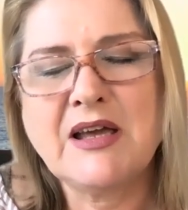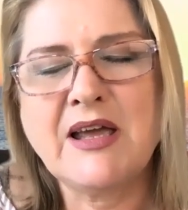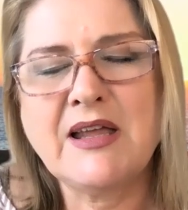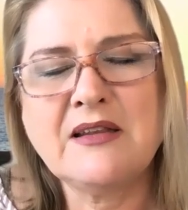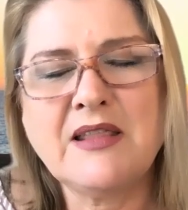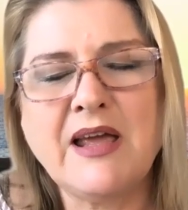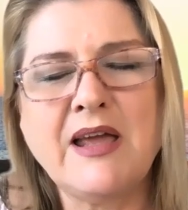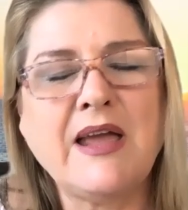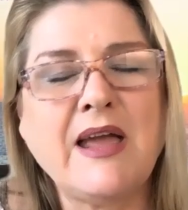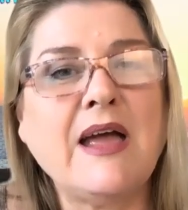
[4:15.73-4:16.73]
And
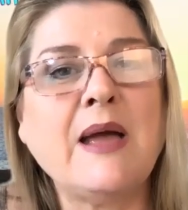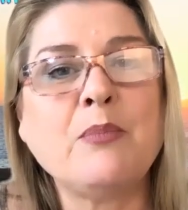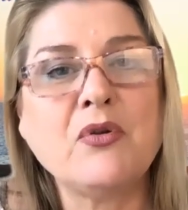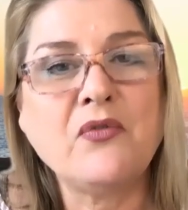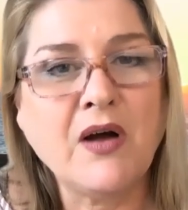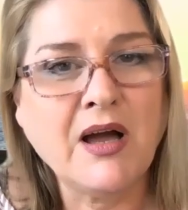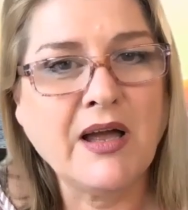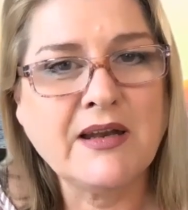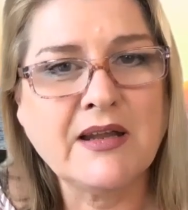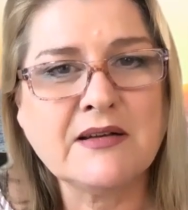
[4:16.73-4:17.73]
they
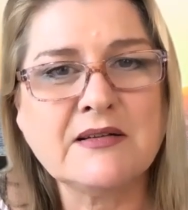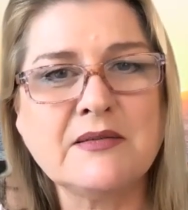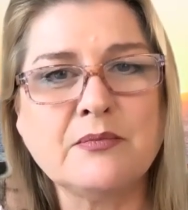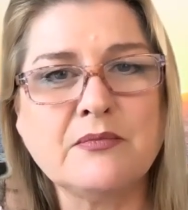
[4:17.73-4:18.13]
amplified and